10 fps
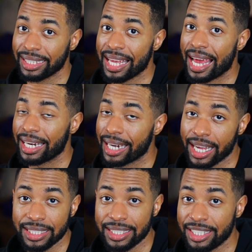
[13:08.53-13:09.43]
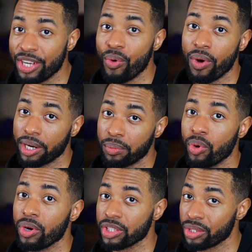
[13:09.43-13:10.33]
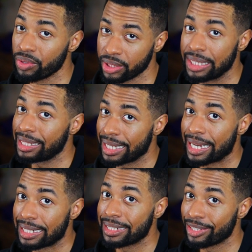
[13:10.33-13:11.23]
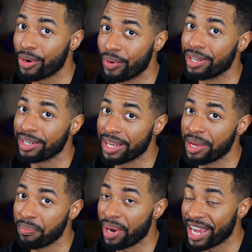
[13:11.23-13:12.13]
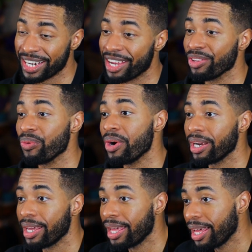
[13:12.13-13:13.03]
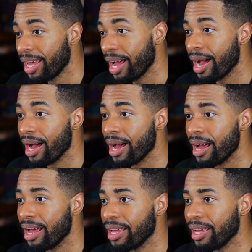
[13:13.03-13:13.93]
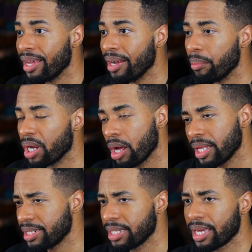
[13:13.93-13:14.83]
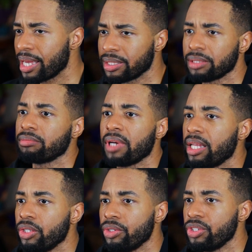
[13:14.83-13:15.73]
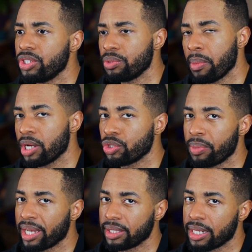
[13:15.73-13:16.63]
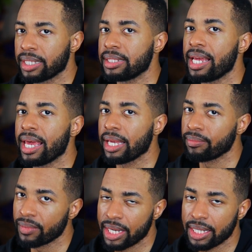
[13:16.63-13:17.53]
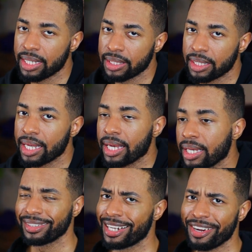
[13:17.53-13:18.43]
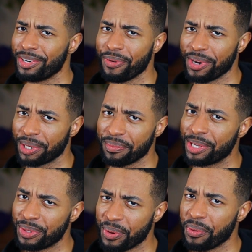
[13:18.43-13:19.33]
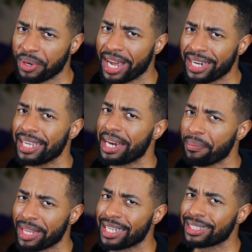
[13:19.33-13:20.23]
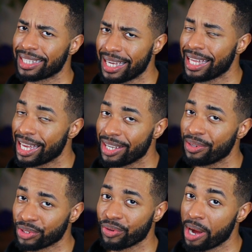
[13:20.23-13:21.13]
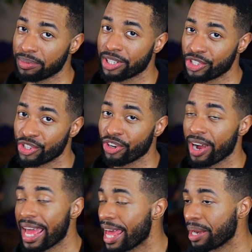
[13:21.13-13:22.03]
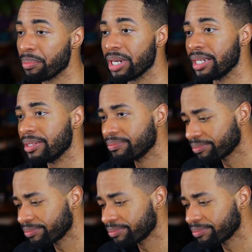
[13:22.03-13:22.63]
that, and I still wanted more. So it was a good thing I didn't go in and buy another one. But all I did, guys, is I literally just bounced back the next day. And that's the thing. Now, I don't recommend doing what I did. I mean, that was a crap ton of sugar I had, but